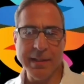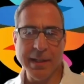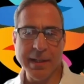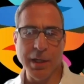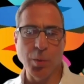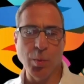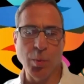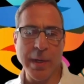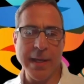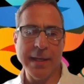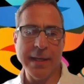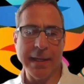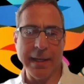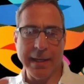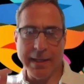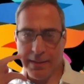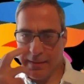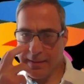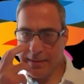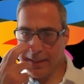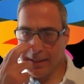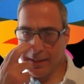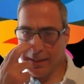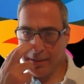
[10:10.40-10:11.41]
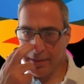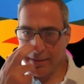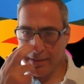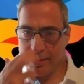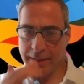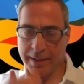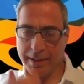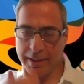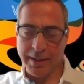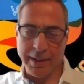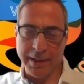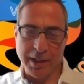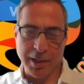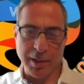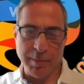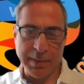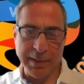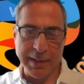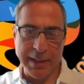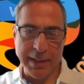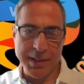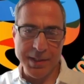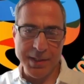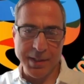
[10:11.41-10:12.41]
did a weekend at our
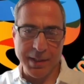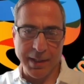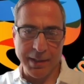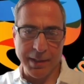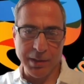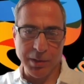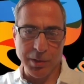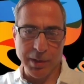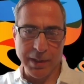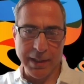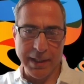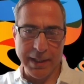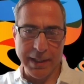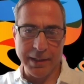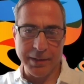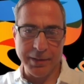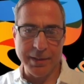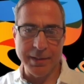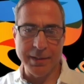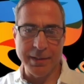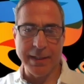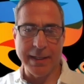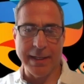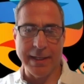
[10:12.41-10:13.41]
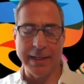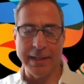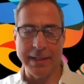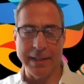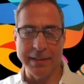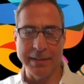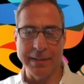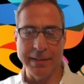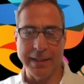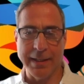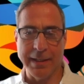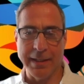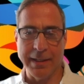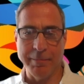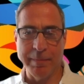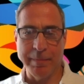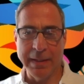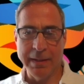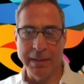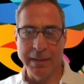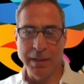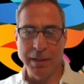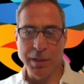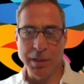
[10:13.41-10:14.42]
place on Long Island, and
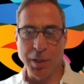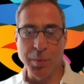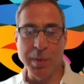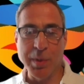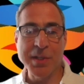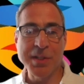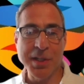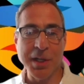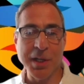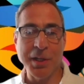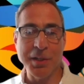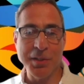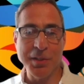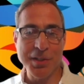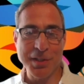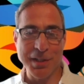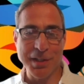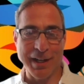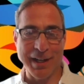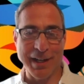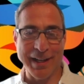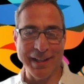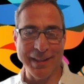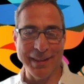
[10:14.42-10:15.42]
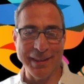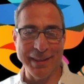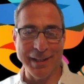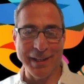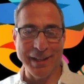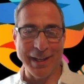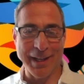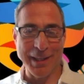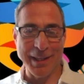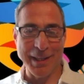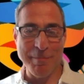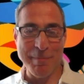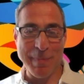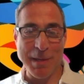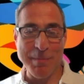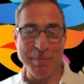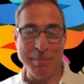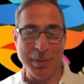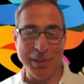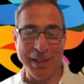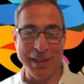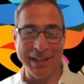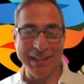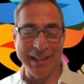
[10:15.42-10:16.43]
the results on the
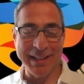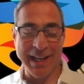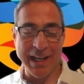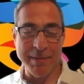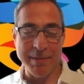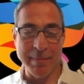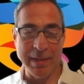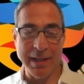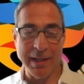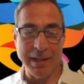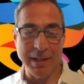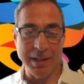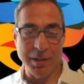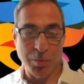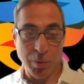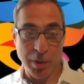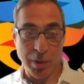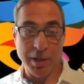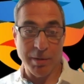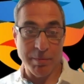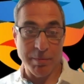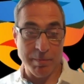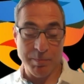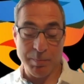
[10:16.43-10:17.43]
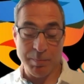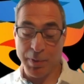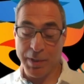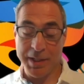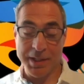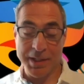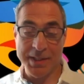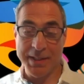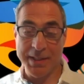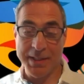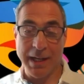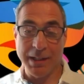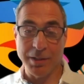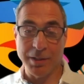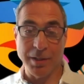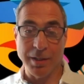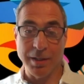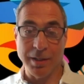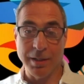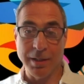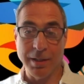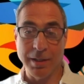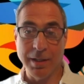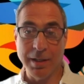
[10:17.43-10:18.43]
people that came in were pretty
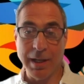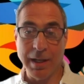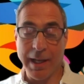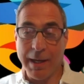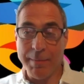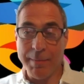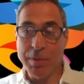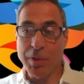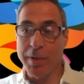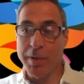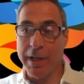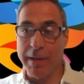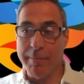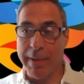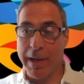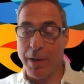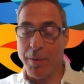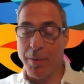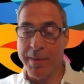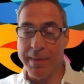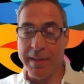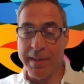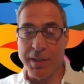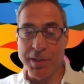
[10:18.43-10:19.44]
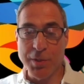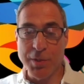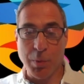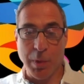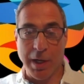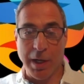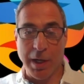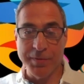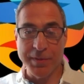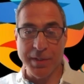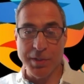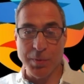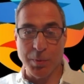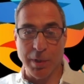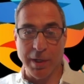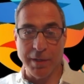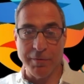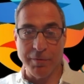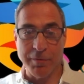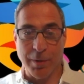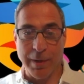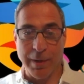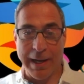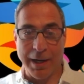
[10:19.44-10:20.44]
stellar. And I'm talking about within 12 to
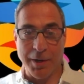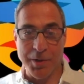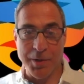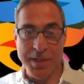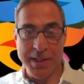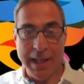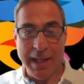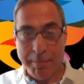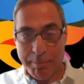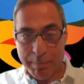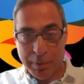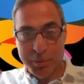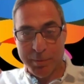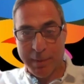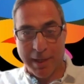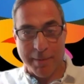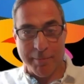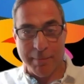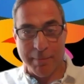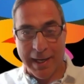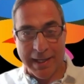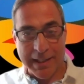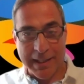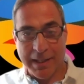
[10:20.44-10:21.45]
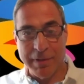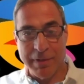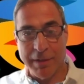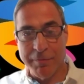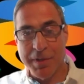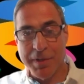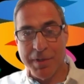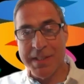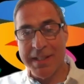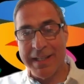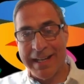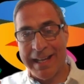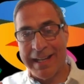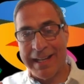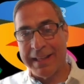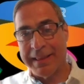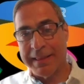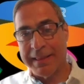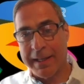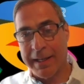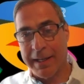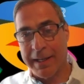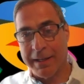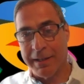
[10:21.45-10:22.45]
24 hours, and that blew my mind. I've never seen
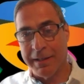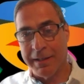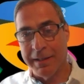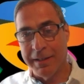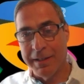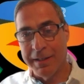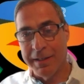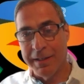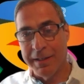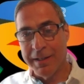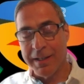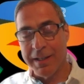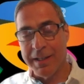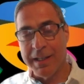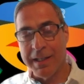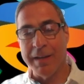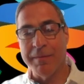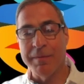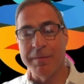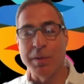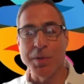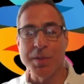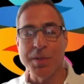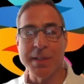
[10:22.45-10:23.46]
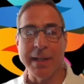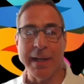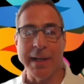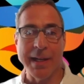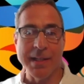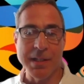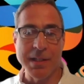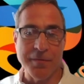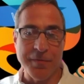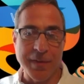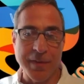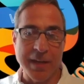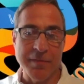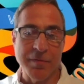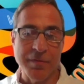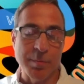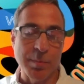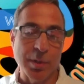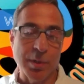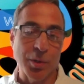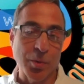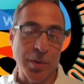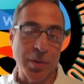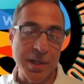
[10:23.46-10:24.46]
anything give those kinds of
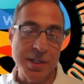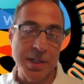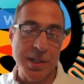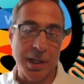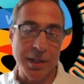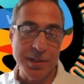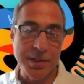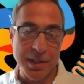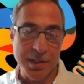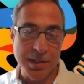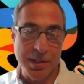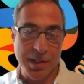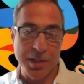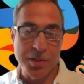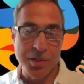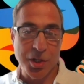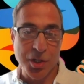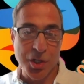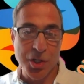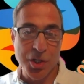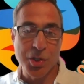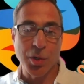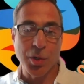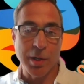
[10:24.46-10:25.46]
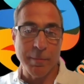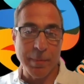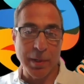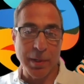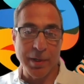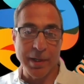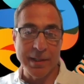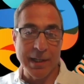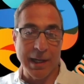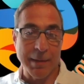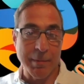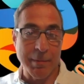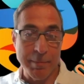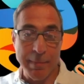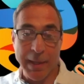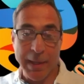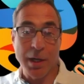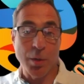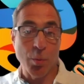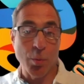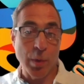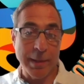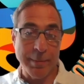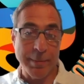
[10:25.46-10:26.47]
favorable results in such a short period of time, and men
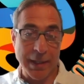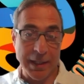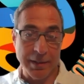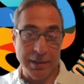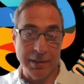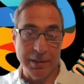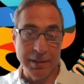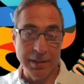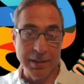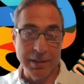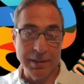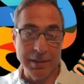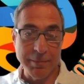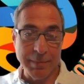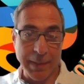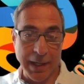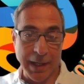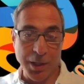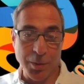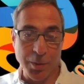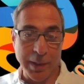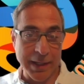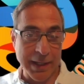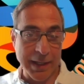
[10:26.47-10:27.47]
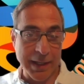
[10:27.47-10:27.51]
and women, by the way,